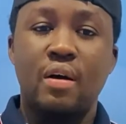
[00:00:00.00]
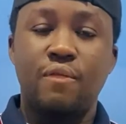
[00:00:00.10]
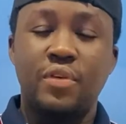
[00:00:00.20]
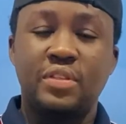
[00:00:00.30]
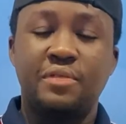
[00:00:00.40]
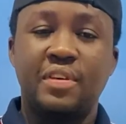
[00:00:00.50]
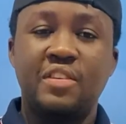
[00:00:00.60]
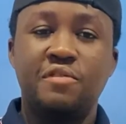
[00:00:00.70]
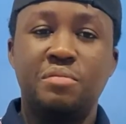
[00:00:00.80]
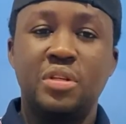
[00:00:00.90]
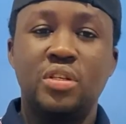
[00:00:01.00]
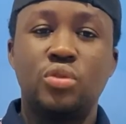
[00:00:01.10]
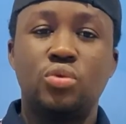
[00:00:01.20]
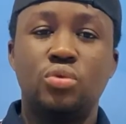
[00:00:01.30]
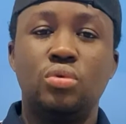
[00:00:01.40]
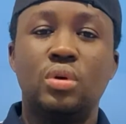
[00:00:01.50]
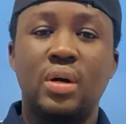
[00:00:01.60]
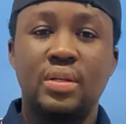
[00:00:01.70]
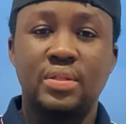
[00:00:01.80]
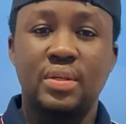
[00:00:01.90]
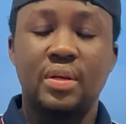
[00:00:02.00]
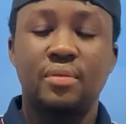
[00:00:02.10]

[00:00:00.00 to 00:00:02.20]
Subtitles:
45 minutes to answer.